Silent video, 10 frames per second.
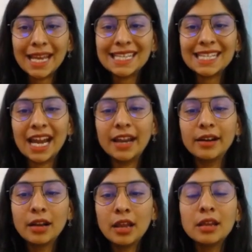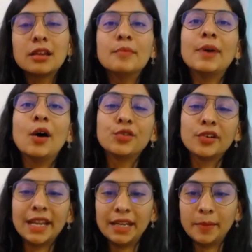entire compound
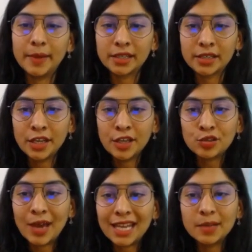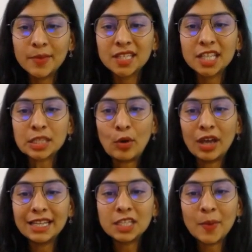or element so atom is the
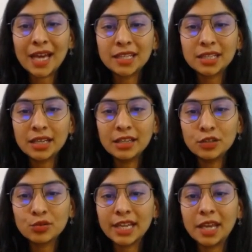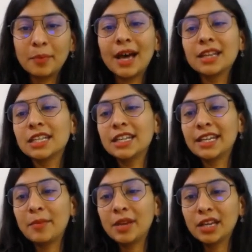smallest particle to take part in a
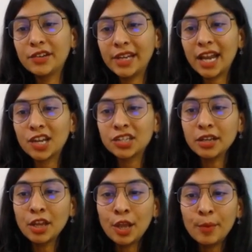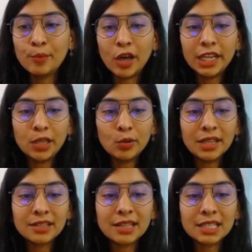chemical reaction molecule
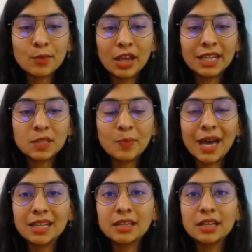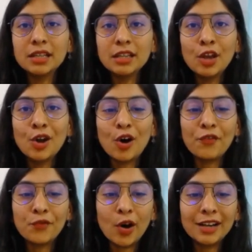is the smallest particle
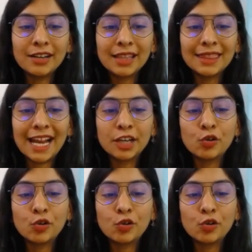of what that